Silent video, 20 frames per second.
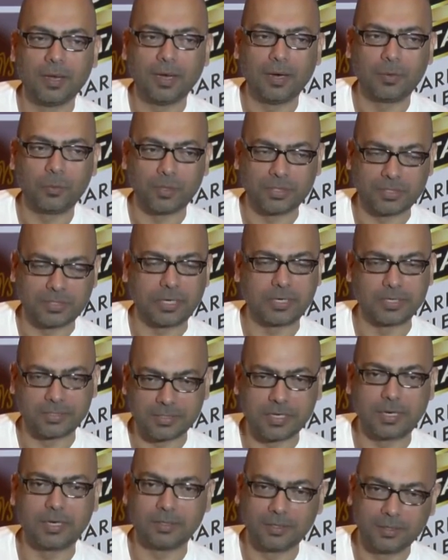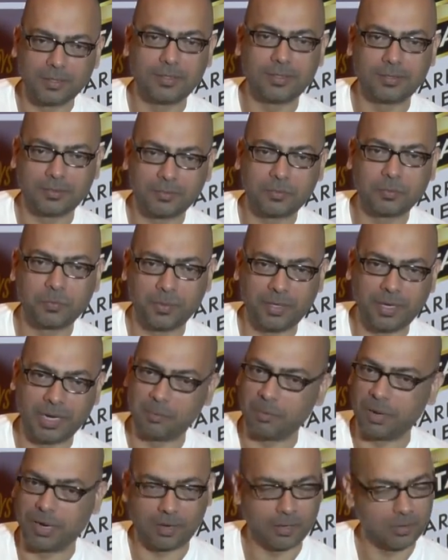And once that is done, we
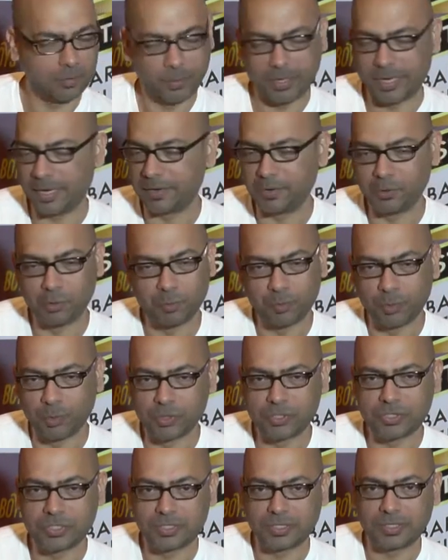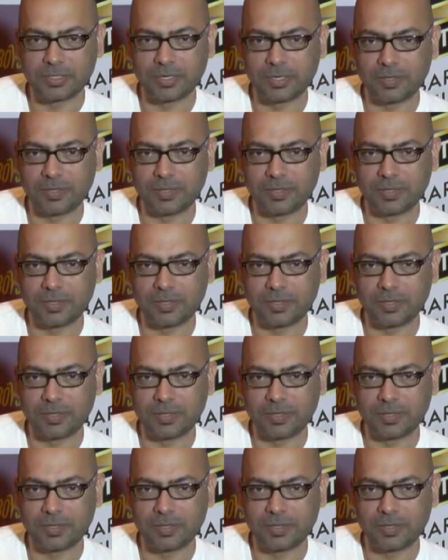get into post,